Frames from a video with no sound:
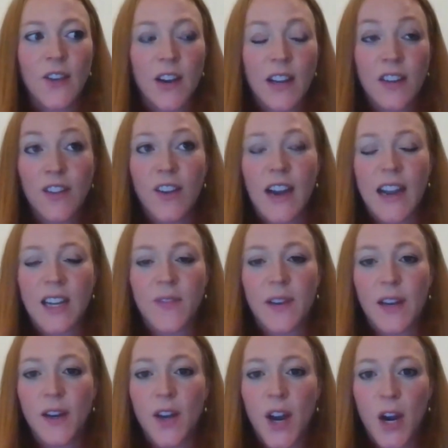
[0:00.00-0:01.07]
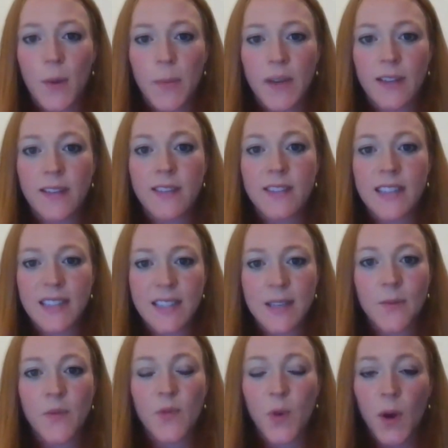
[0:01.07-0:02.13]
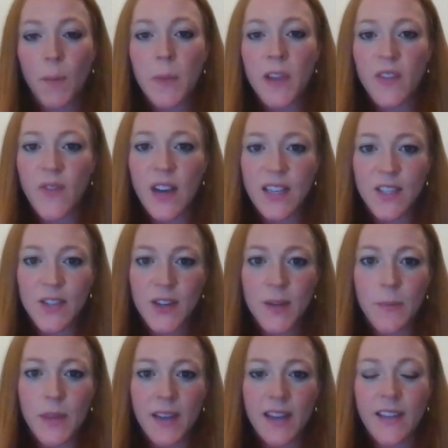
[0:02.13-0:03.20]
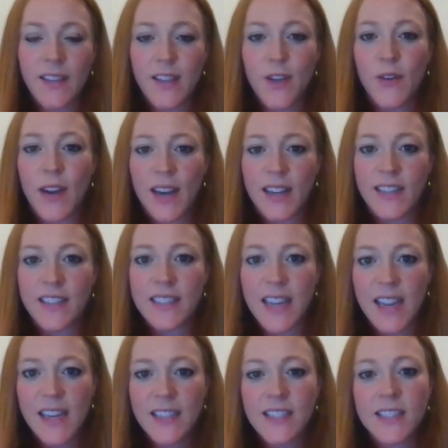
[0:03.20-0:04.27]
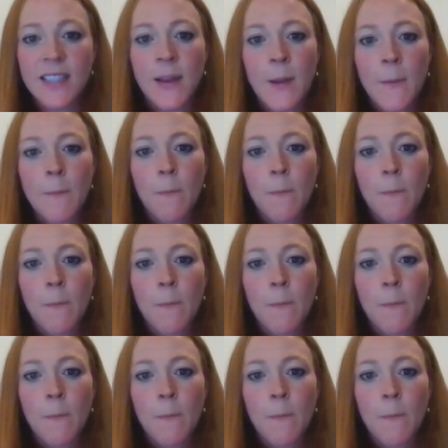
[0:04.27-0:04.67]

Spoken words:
granular activated carbon system for PFAS treatment in the United States.